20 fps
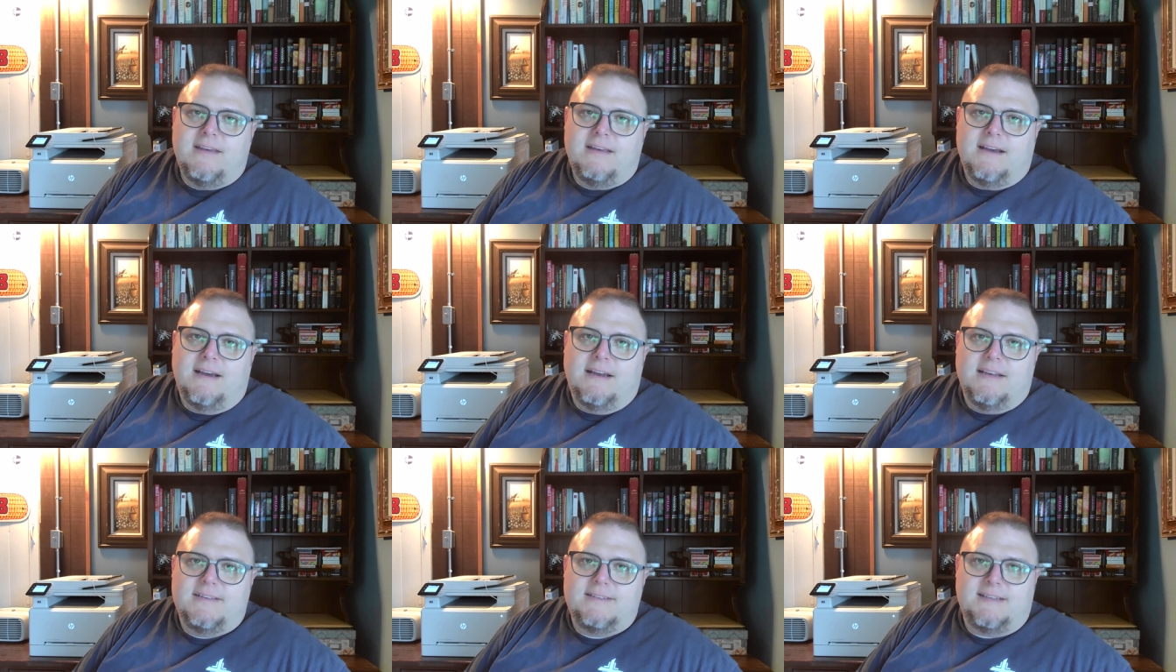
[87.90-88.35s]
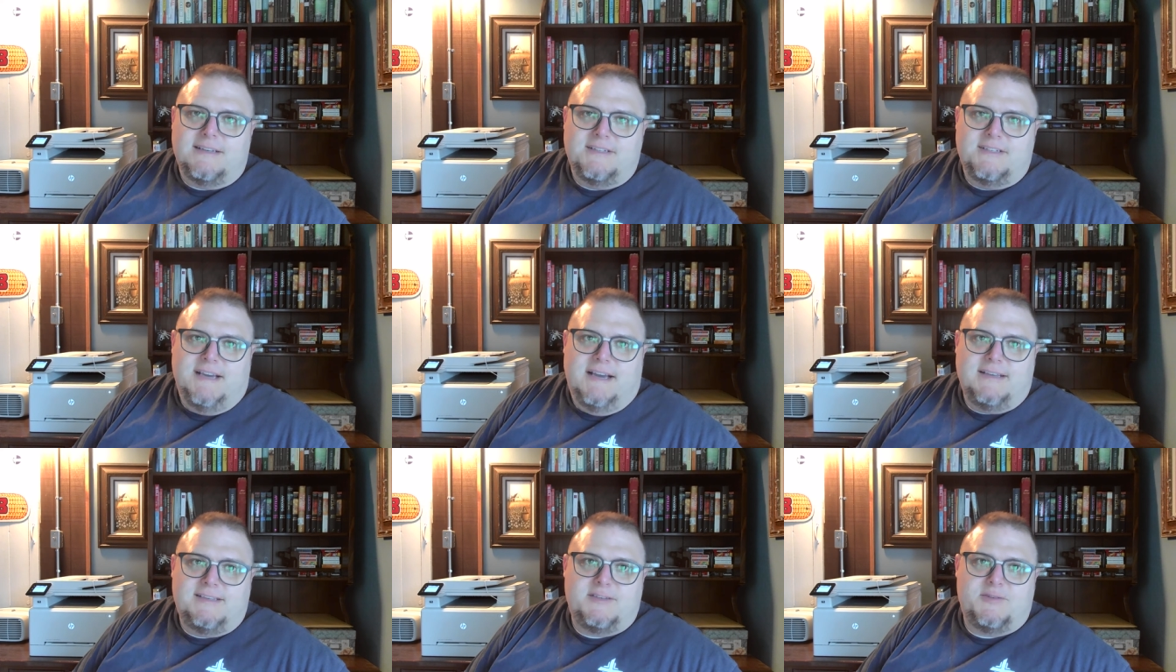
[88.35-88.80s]
uh,
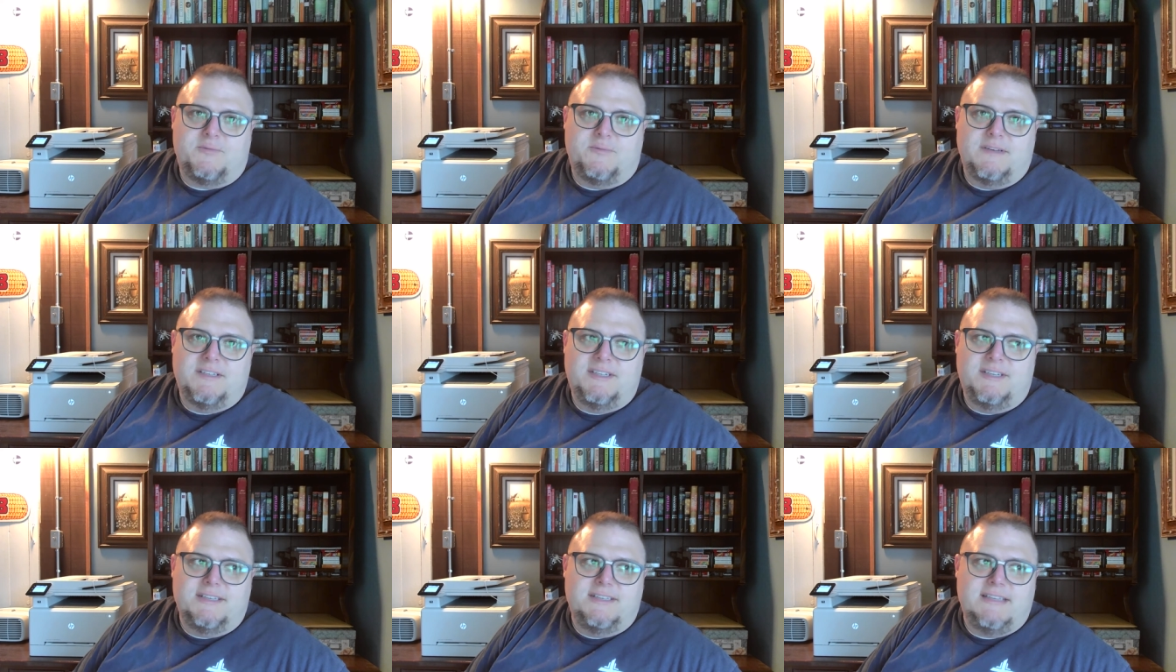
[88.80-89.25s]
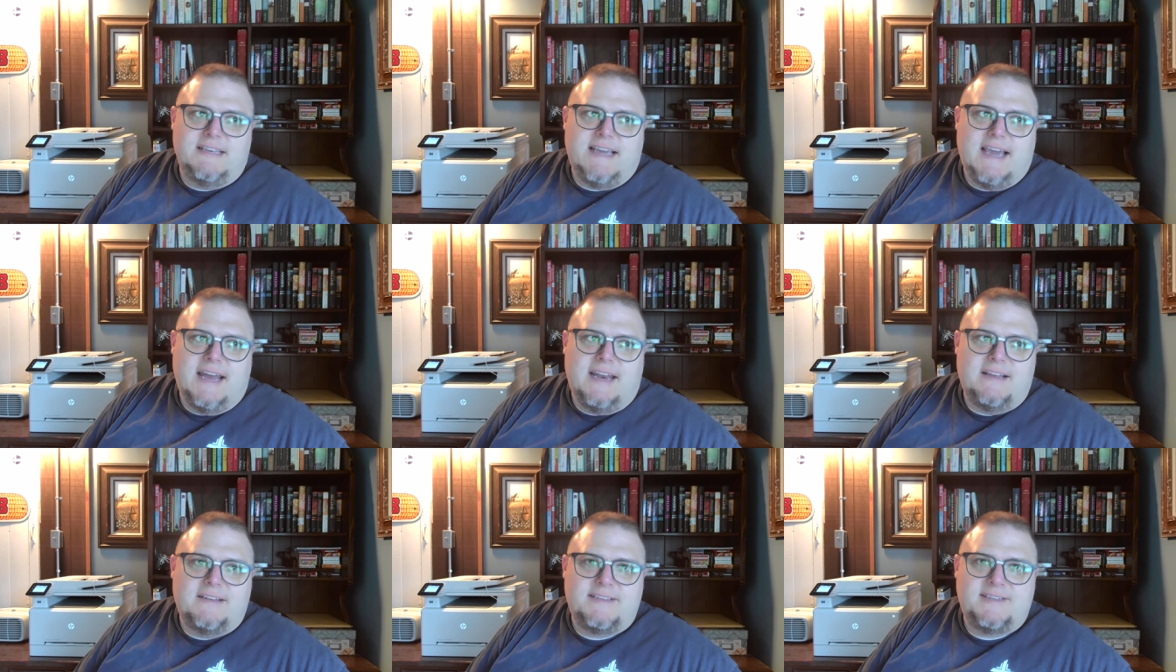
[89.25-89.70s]
suggests, which is he
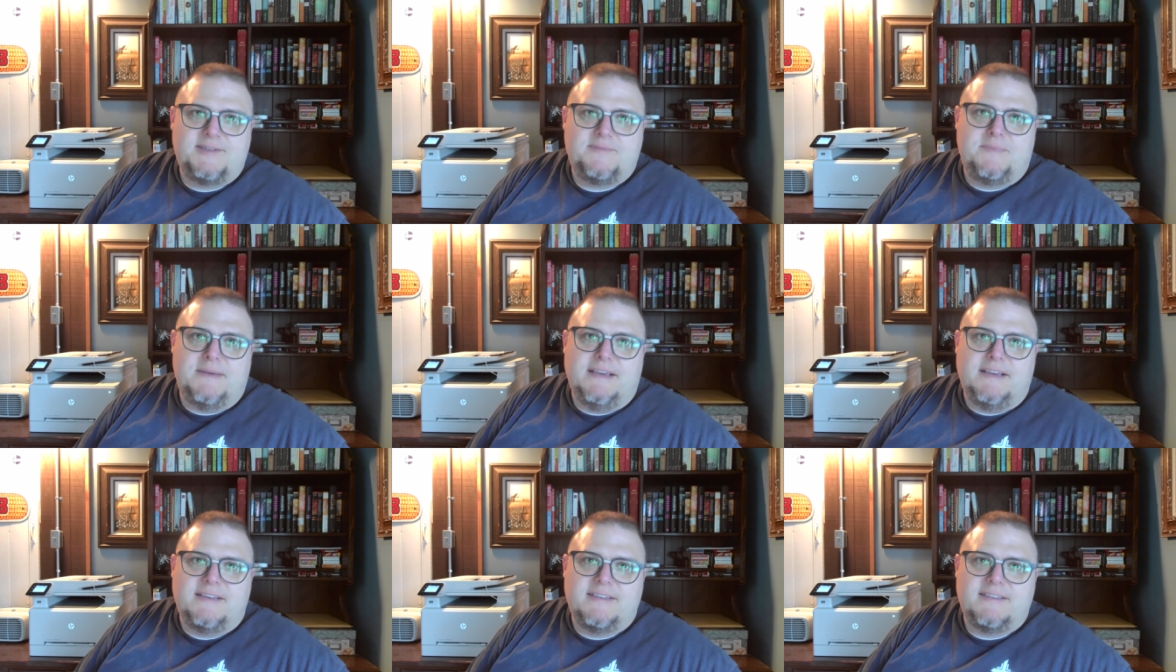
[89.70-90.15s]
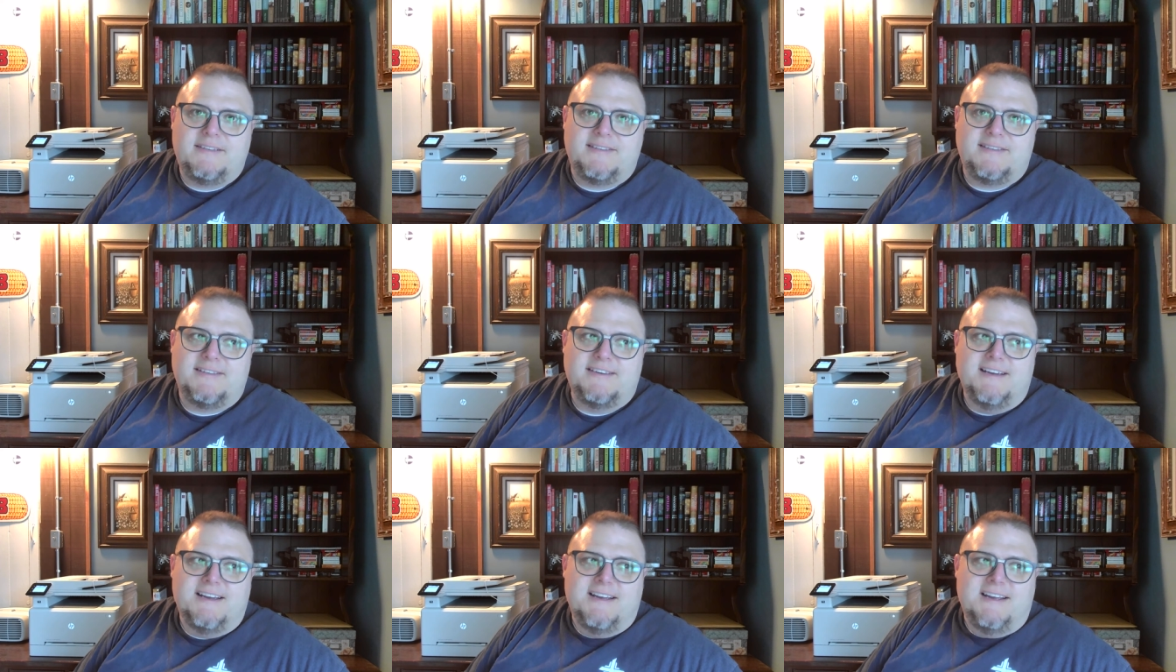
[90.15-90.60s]
kind of
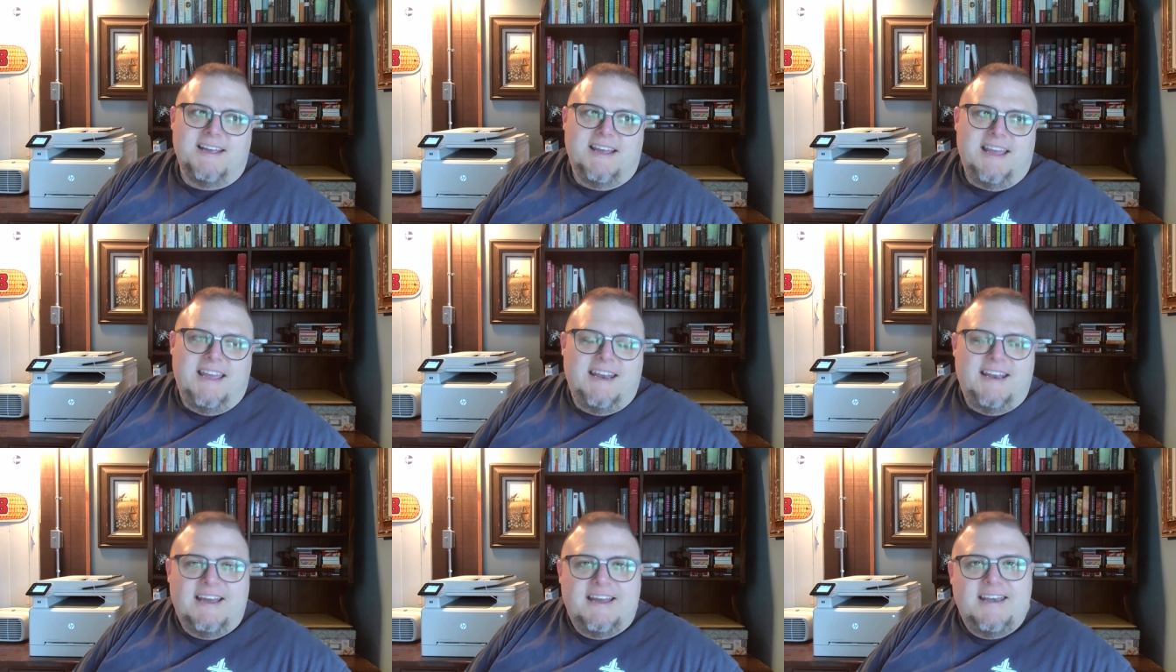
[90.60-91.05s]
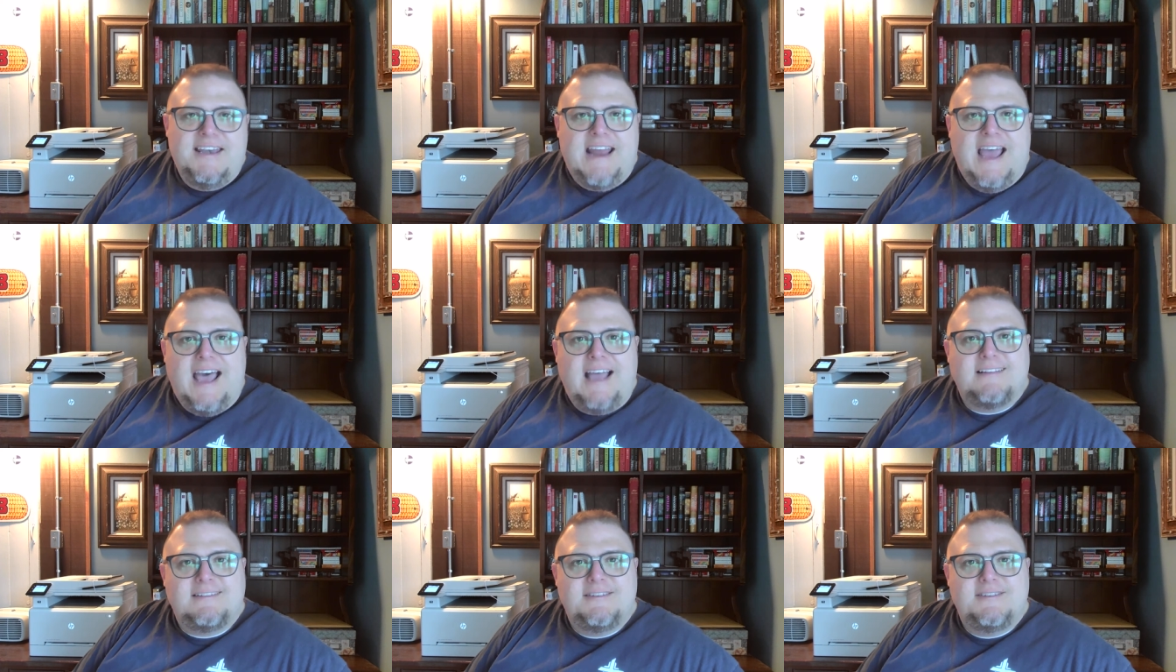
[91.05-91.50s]
speaks in a
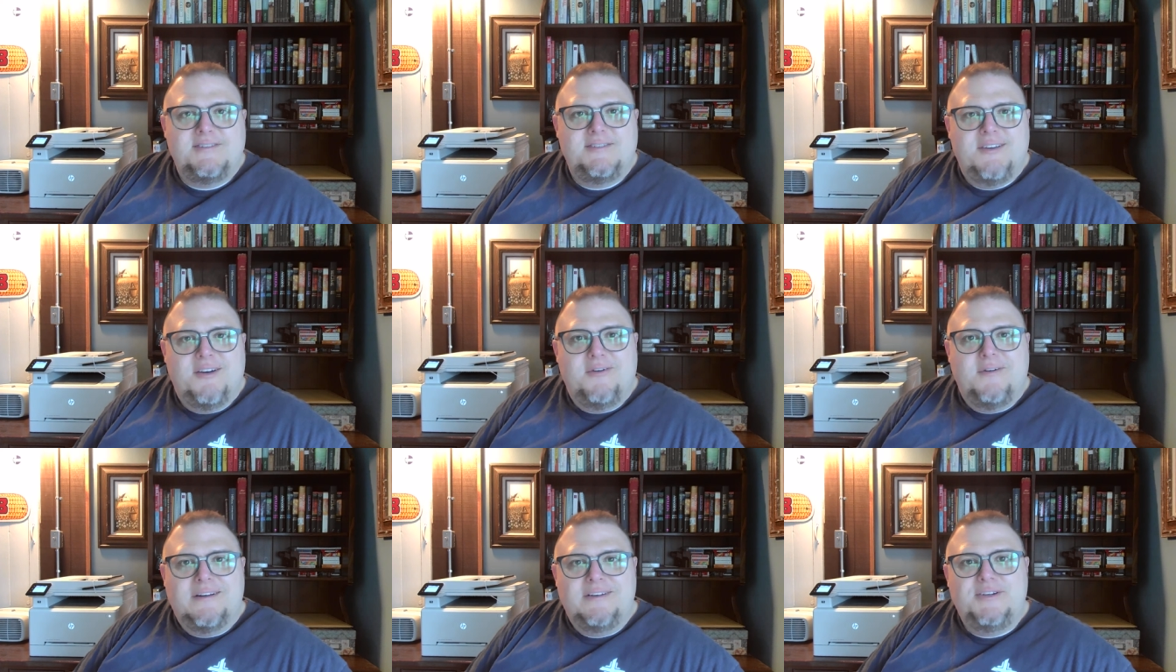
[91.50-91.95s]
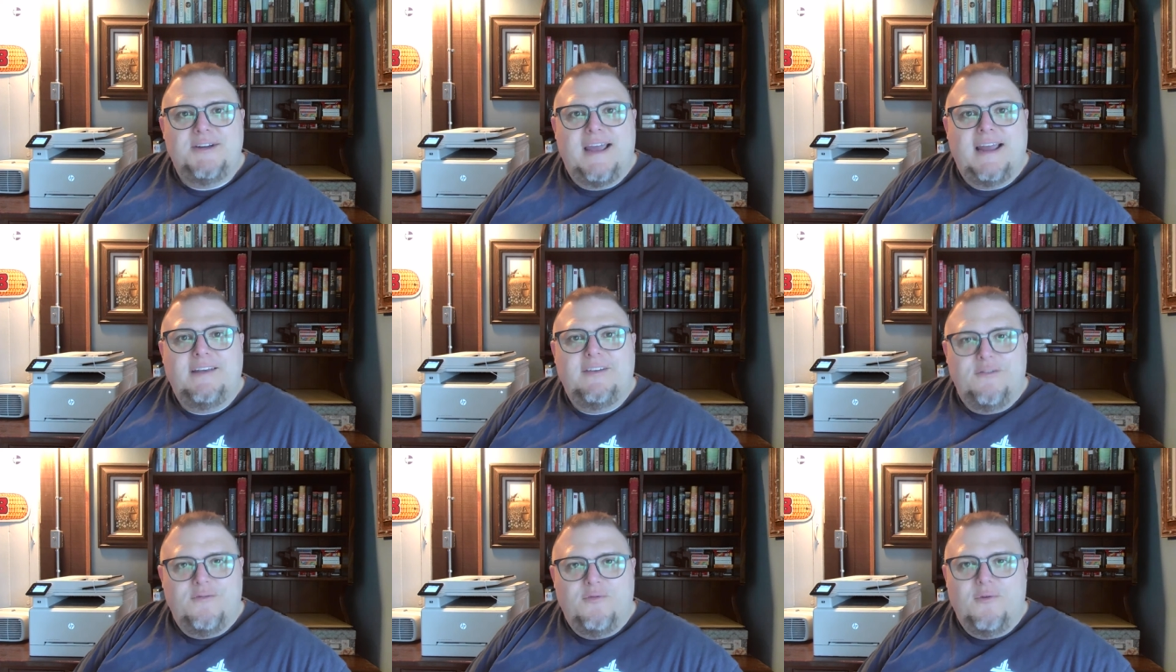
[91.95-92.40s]
not so
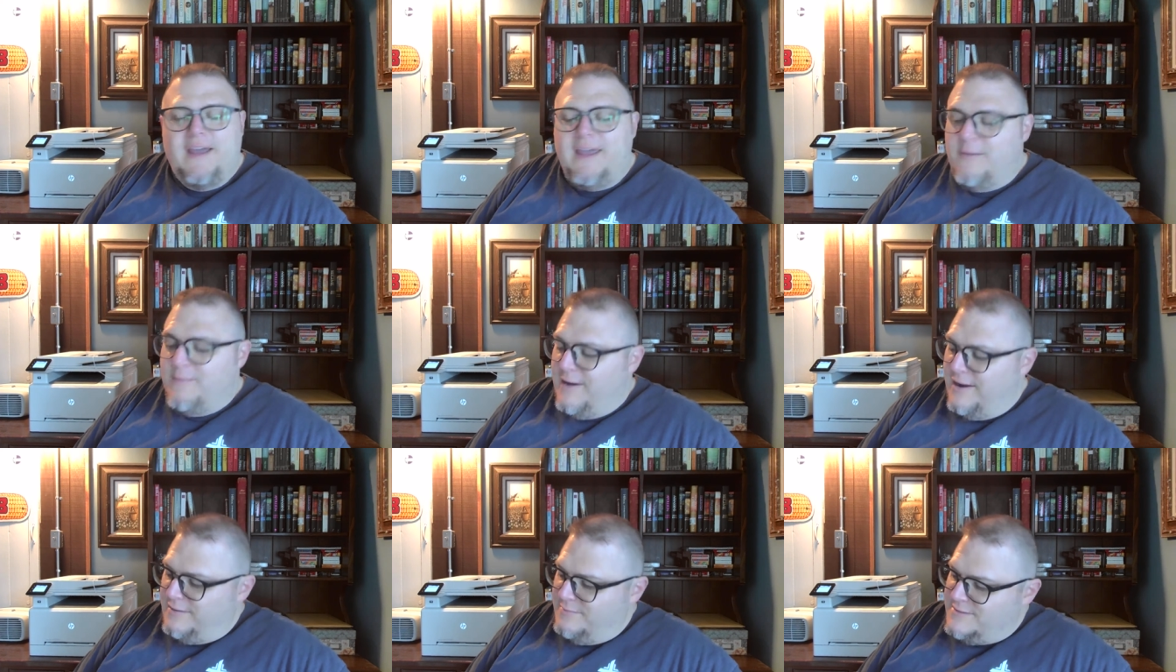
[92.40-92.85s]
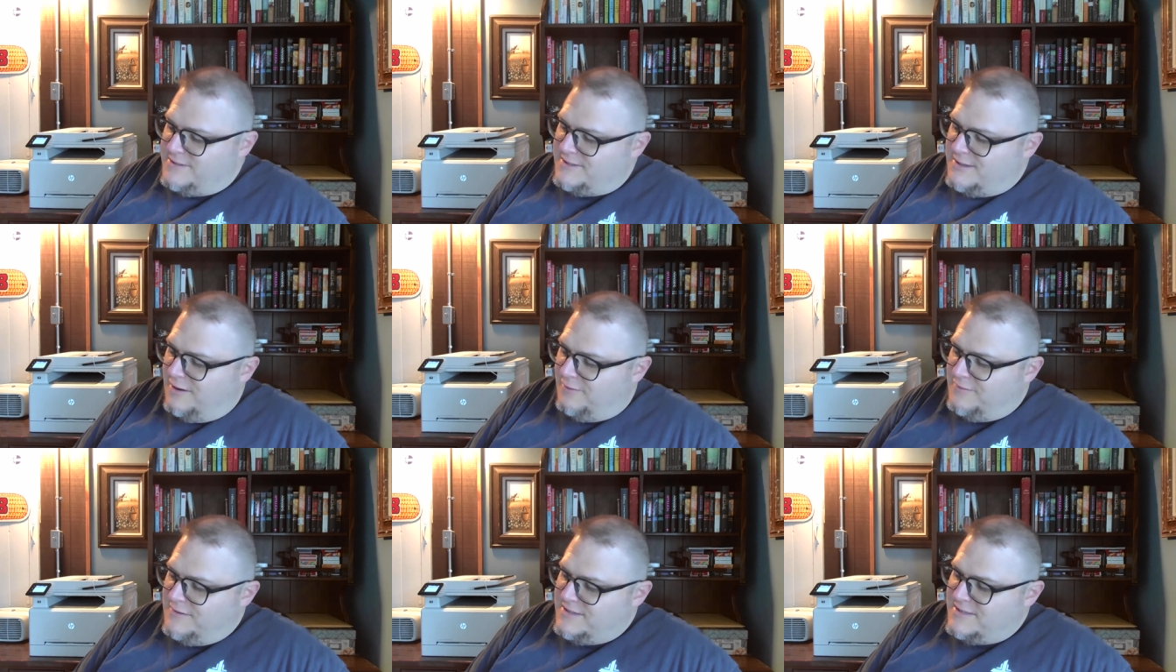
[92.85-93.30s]
attractive way about himself. He